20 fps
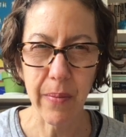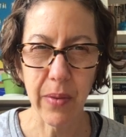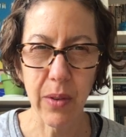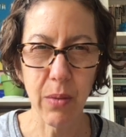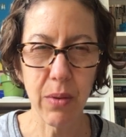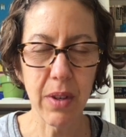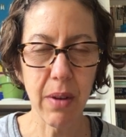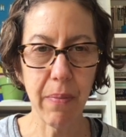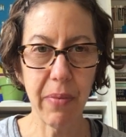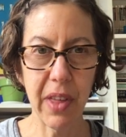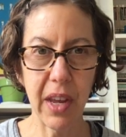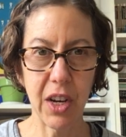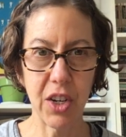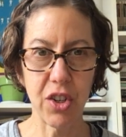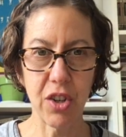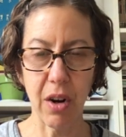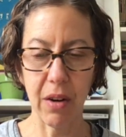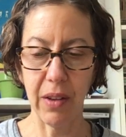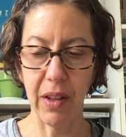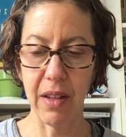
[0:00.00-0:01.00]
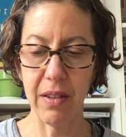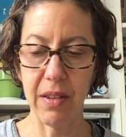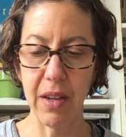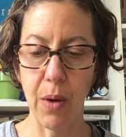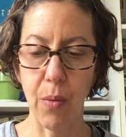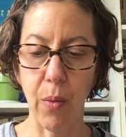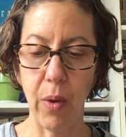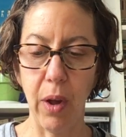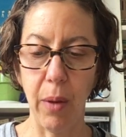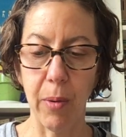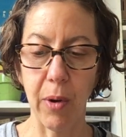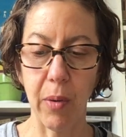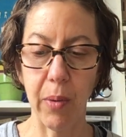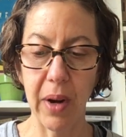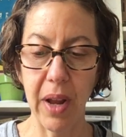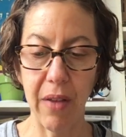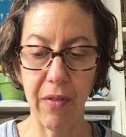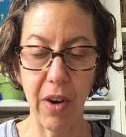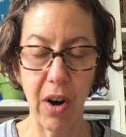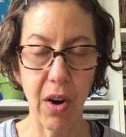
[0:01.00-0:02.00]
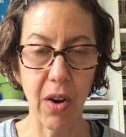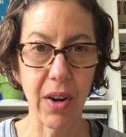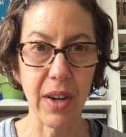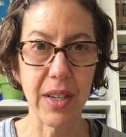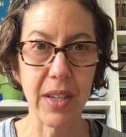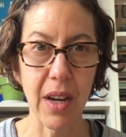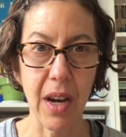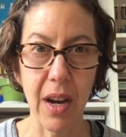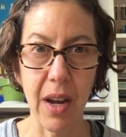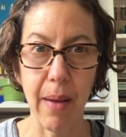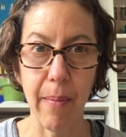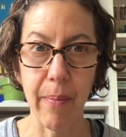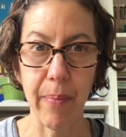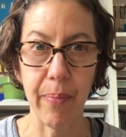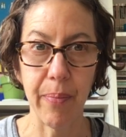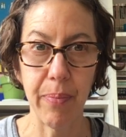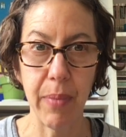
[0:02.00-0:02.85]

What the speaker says: It was something Charlotte said Wibur would have a hard time